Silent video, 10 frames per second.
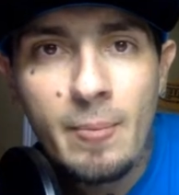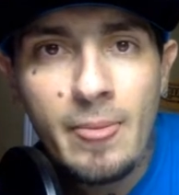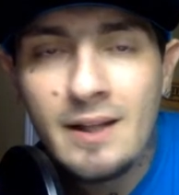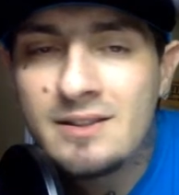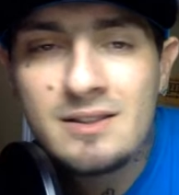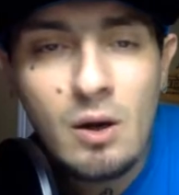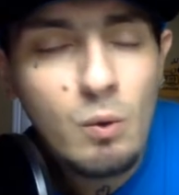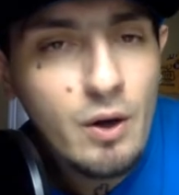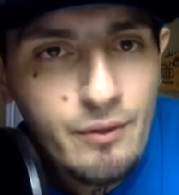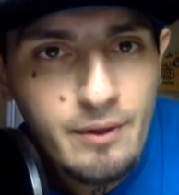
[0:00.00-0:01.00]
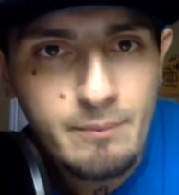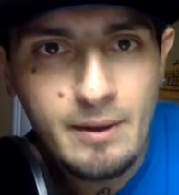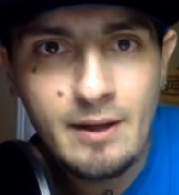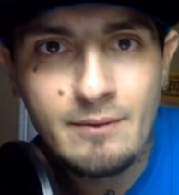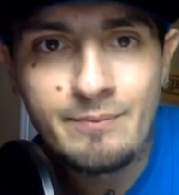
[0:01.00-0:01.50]
It's not worth it,
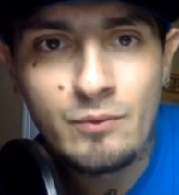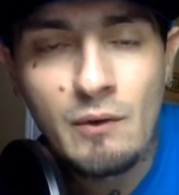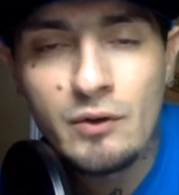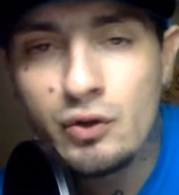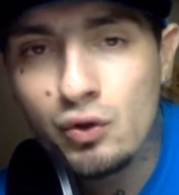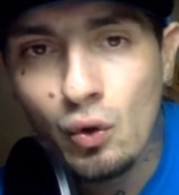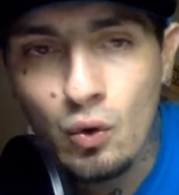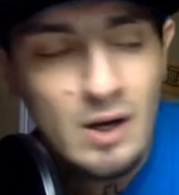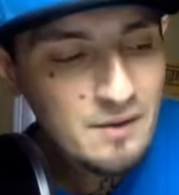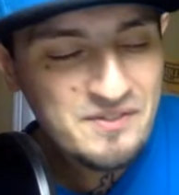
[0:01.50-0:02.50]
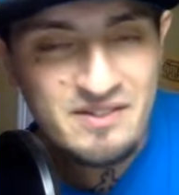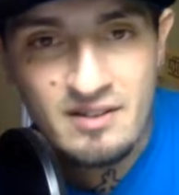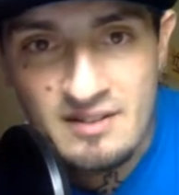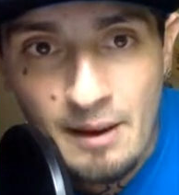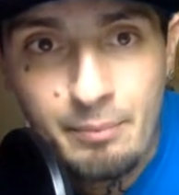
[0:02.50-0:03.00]
man. You have a soul. This is
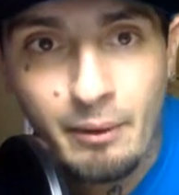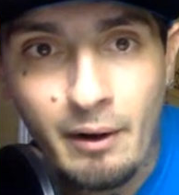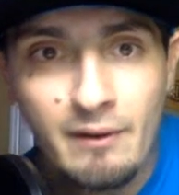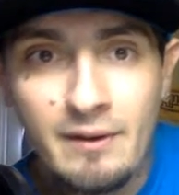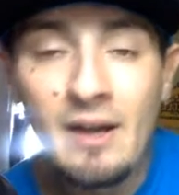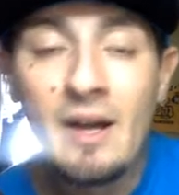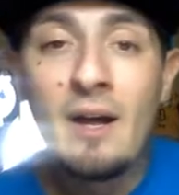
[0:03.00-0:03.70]
temporarily.